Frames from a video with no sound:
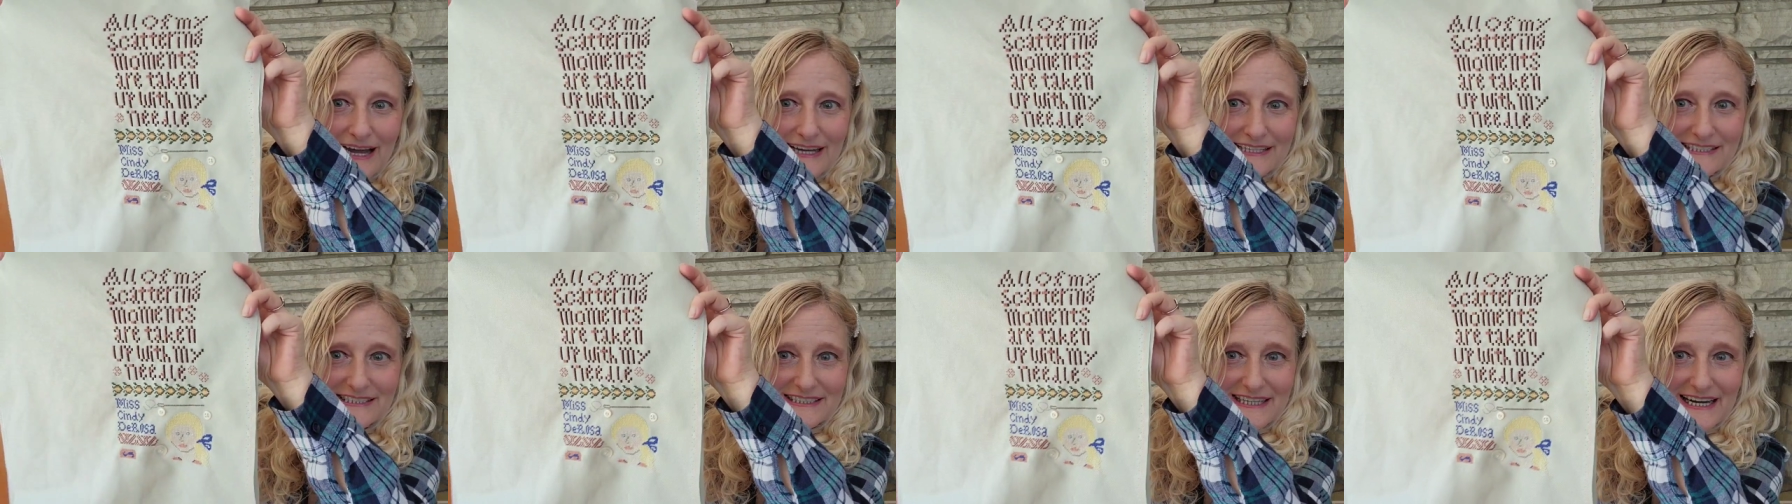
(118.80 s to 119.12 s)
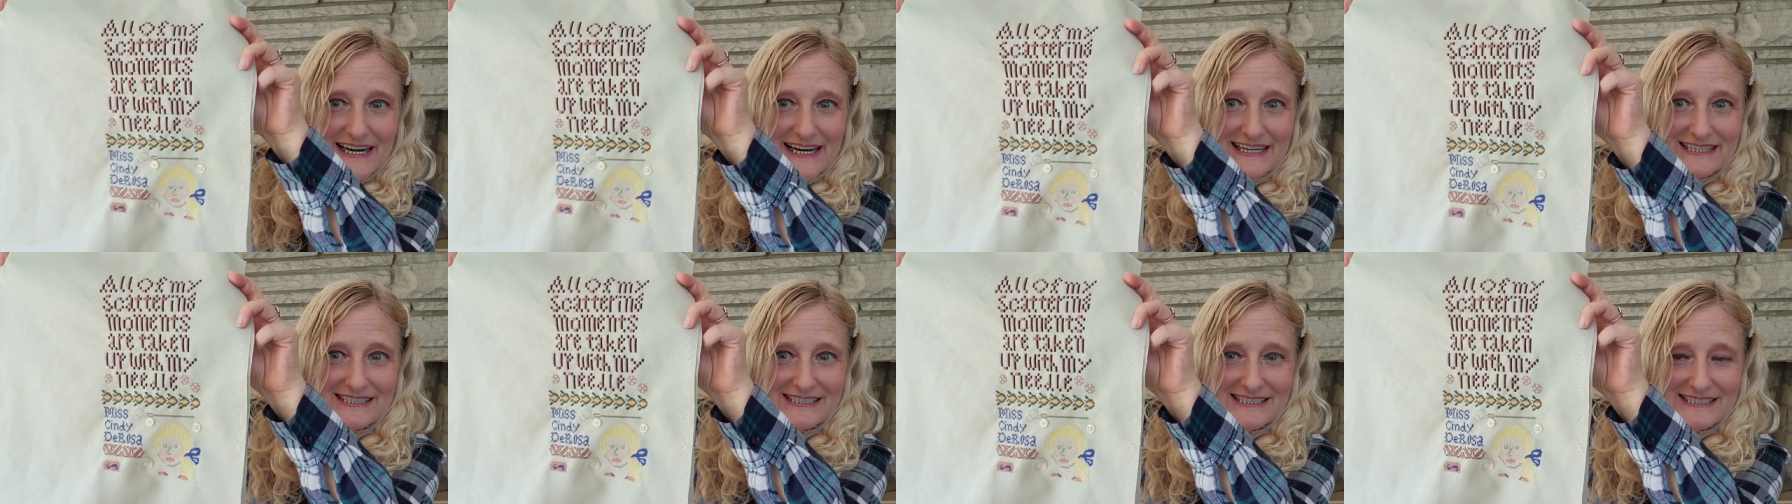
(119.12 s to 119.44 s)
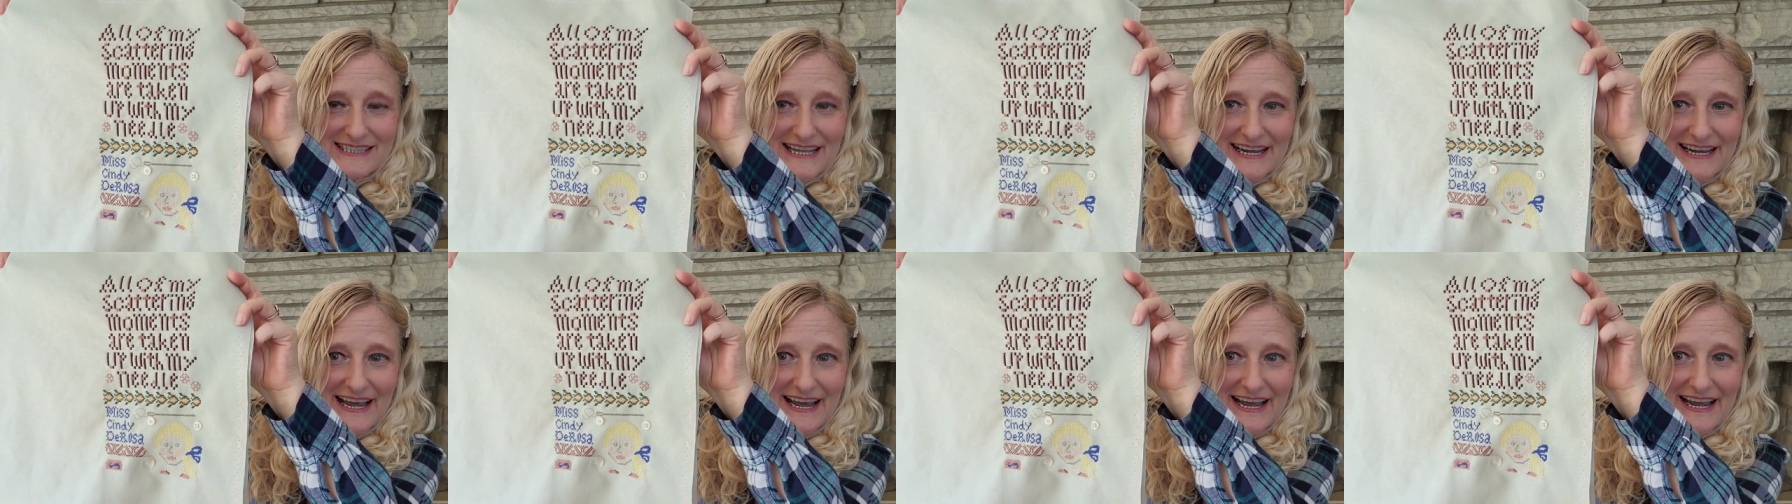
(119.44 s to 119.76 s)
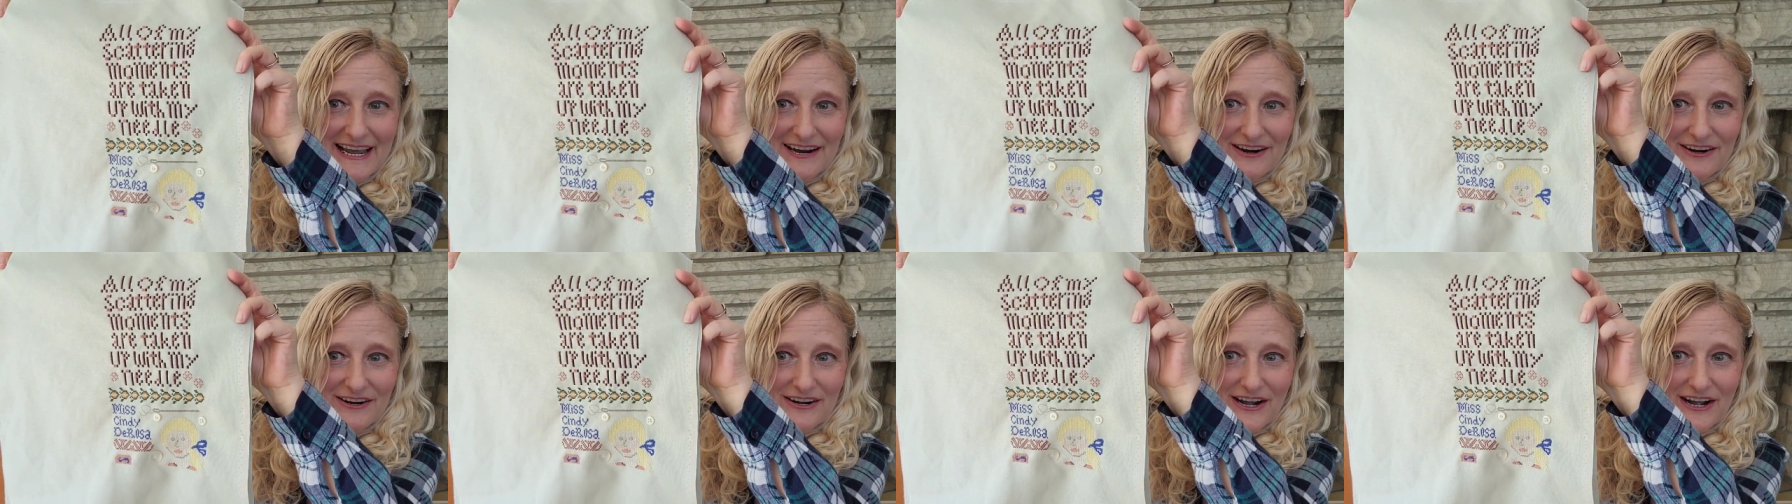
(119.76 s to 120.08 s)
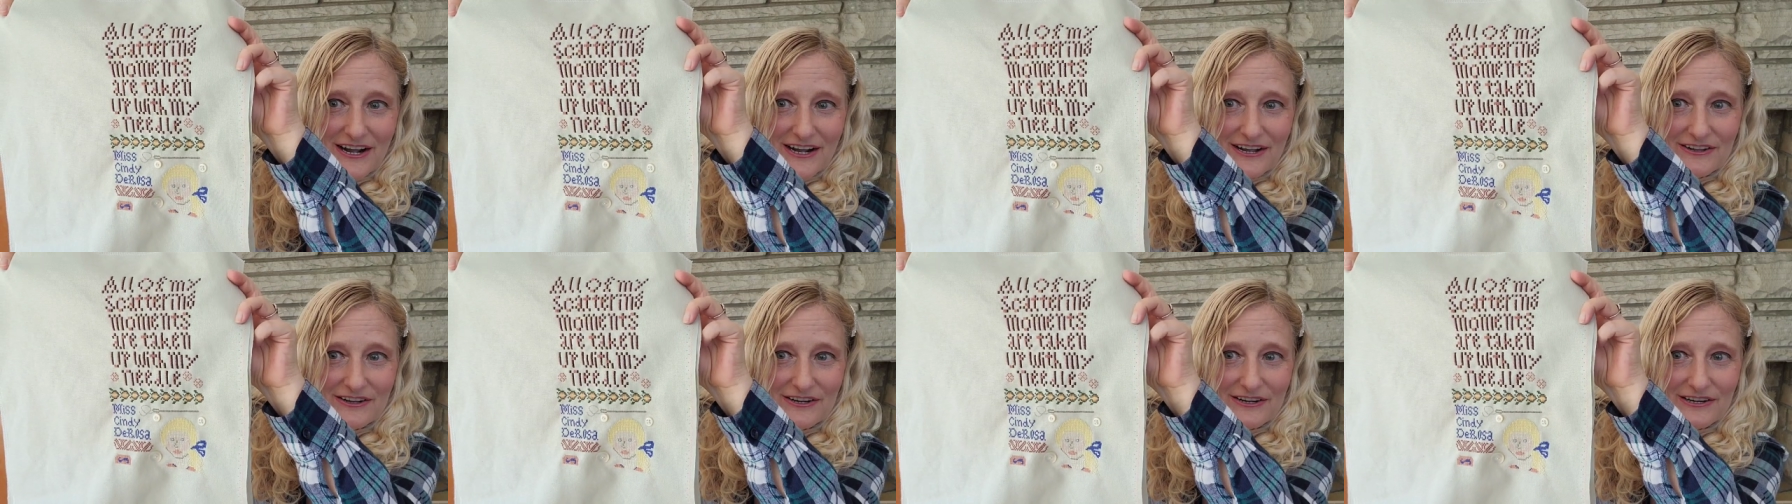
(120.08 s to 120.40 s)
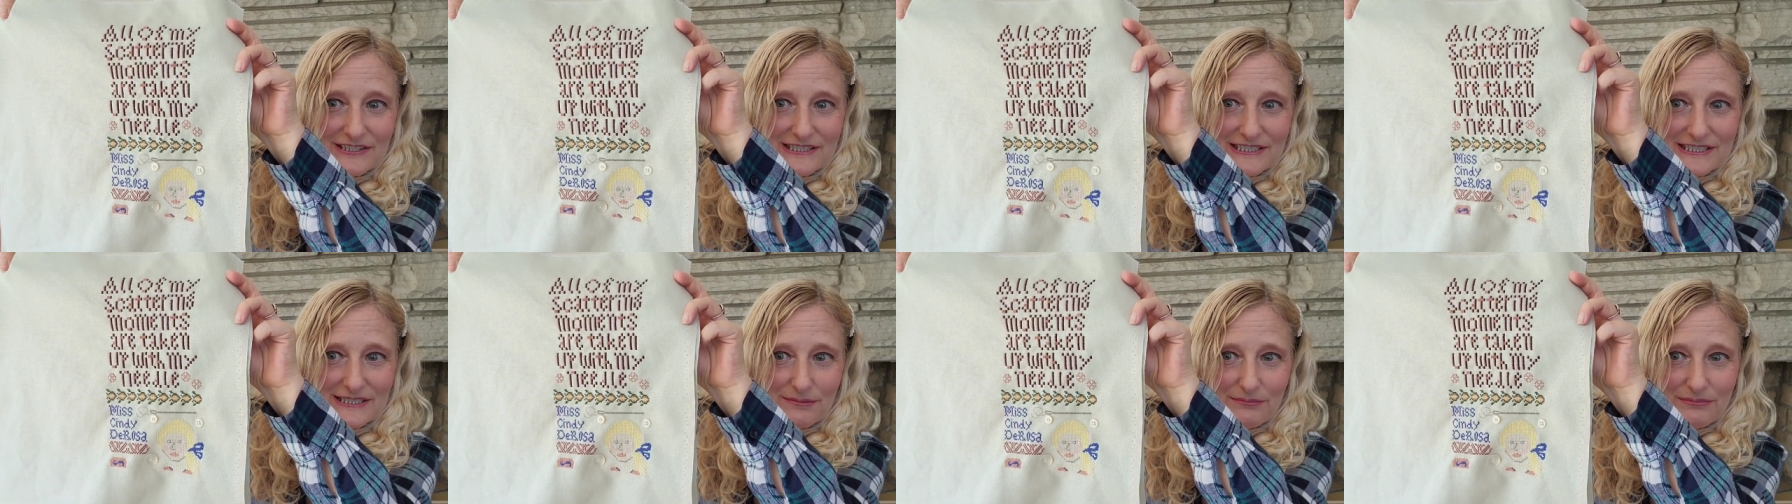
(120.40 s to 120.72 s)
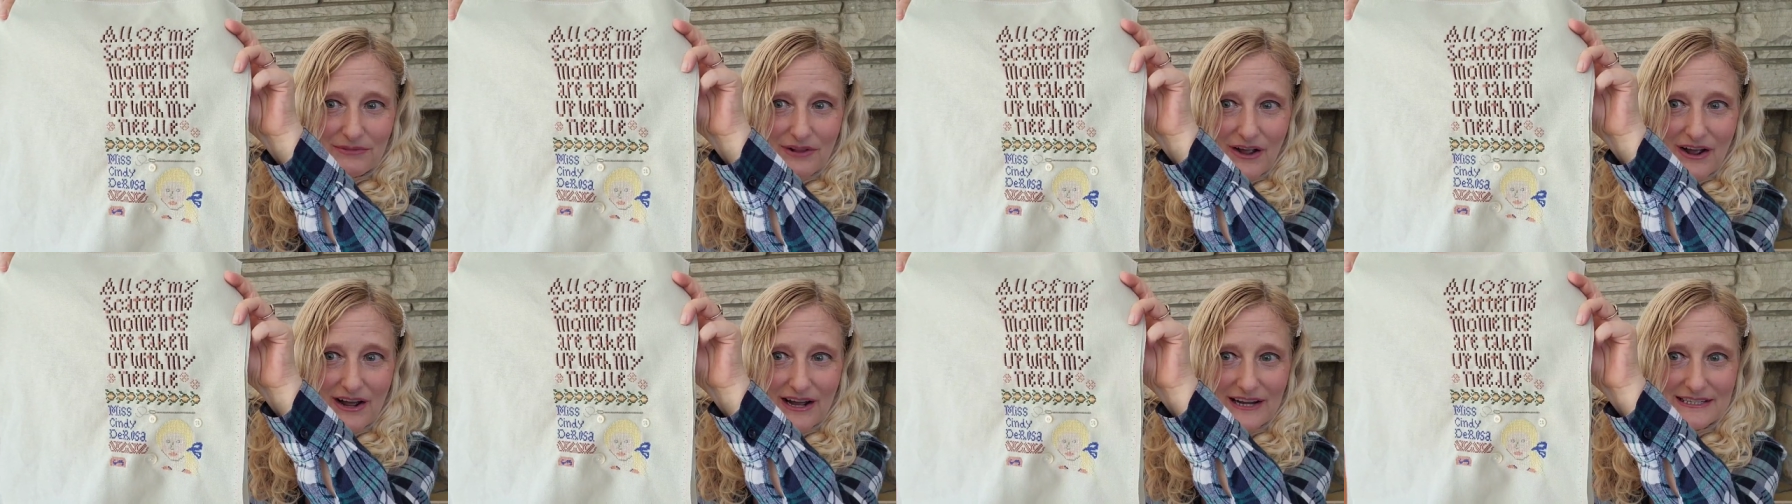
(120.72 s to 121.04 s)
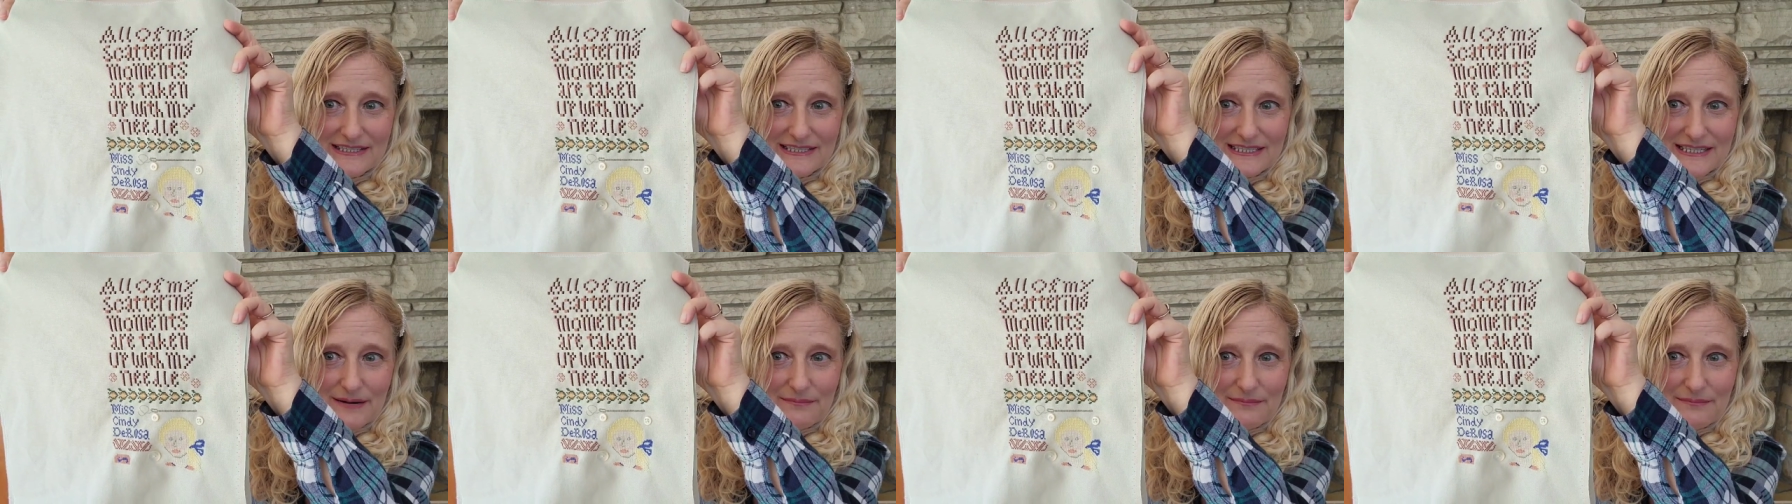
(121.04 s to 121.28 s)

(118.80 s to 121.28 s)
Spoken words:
I changed the hair color to blonde